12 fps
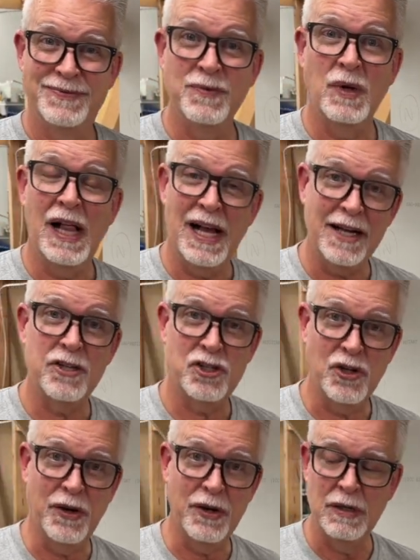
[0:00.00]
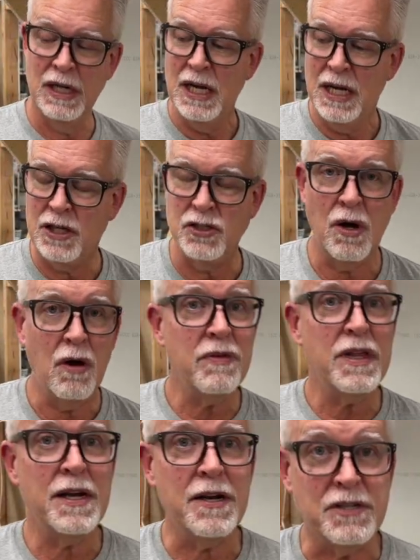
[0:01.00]
Well, I'm going to show you. Because over
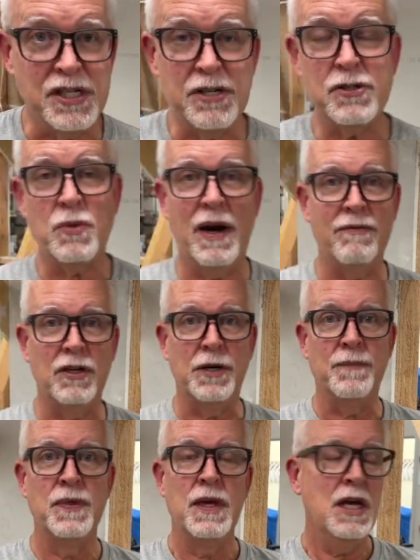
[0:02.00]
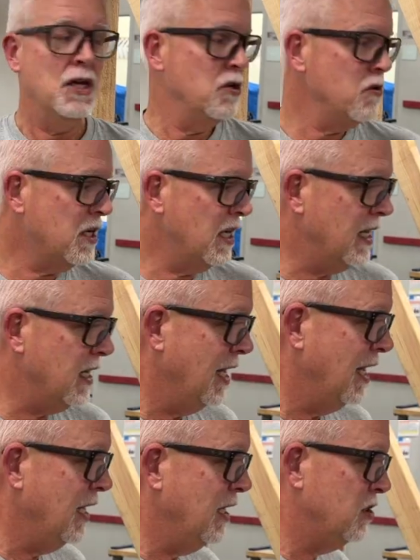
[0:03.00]
the years, here's what I've learned. You can
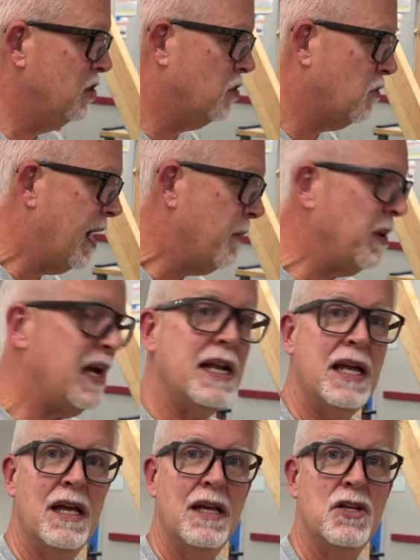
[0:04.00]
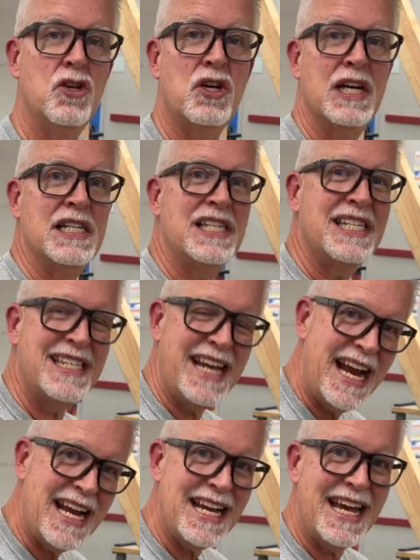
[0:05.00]
scrape it, you can
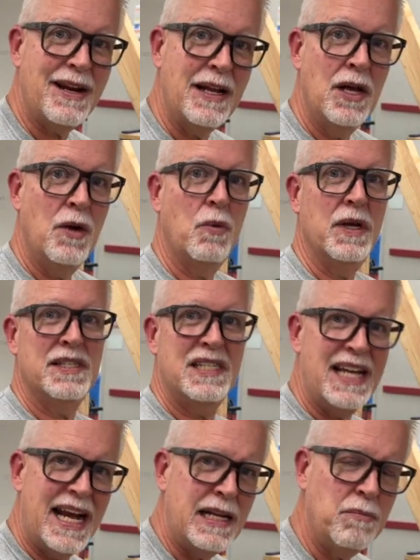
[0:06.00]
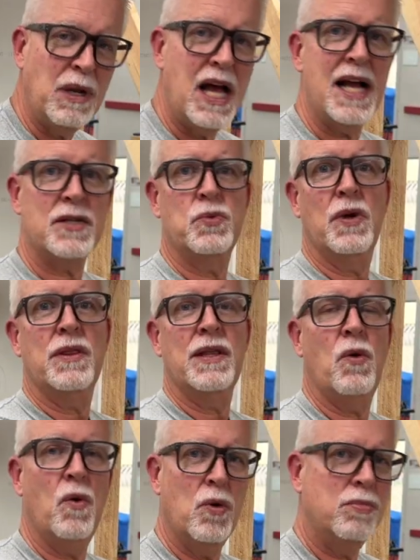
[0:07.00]
sand it with sanding blocks, with
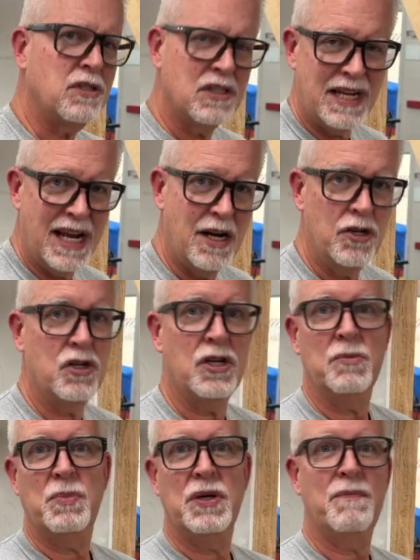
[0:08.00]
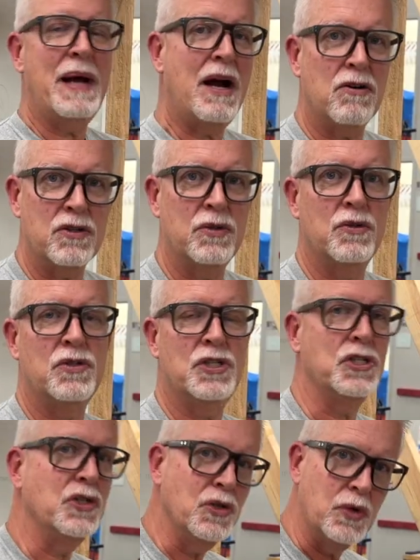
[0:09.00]
orbital sander, you can put power tools, you
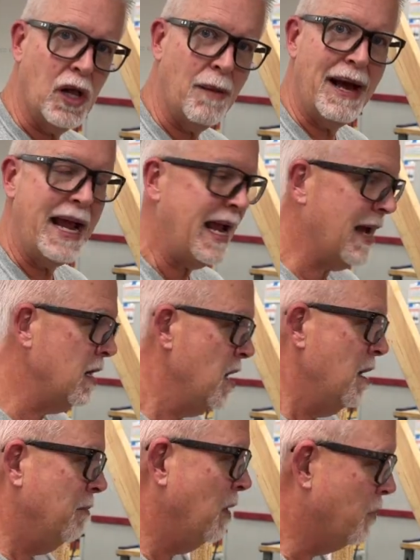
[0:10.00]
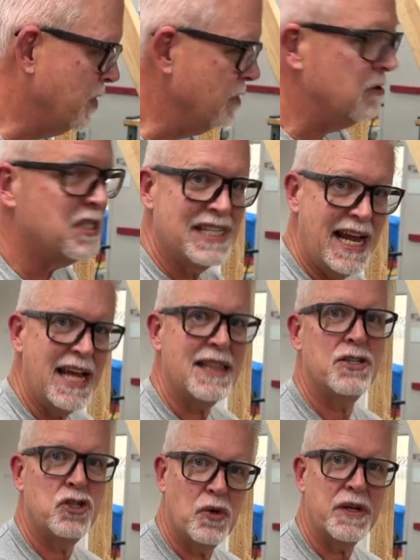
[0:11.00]
can do it all by hand, but when you sand the
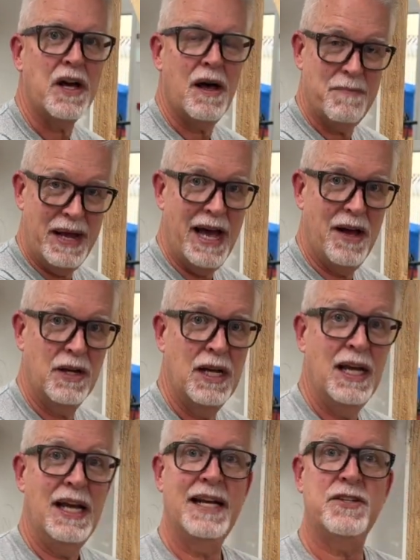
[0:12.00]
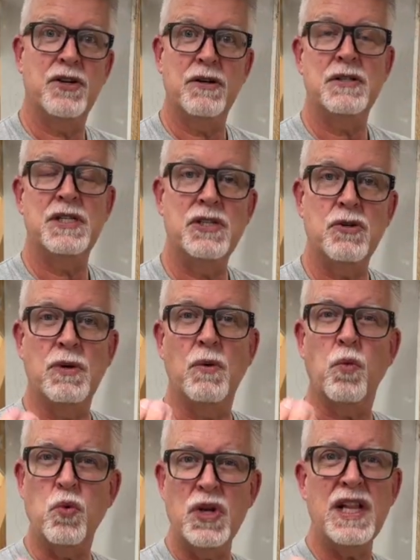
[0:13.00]
joint compound, it turns into a
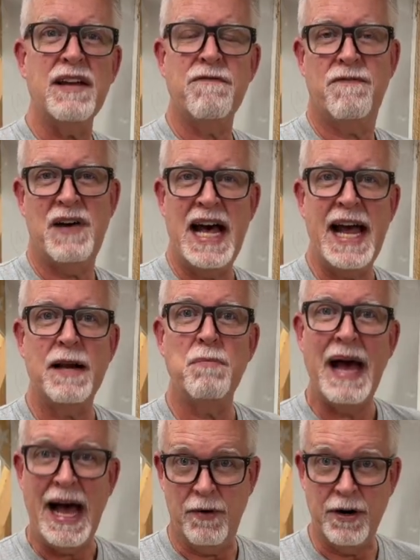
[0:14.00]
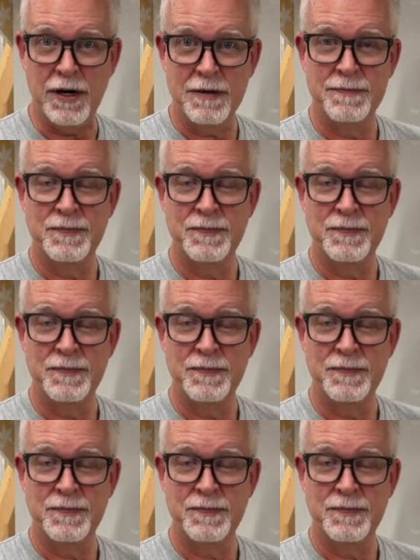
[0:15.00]
really fine powder.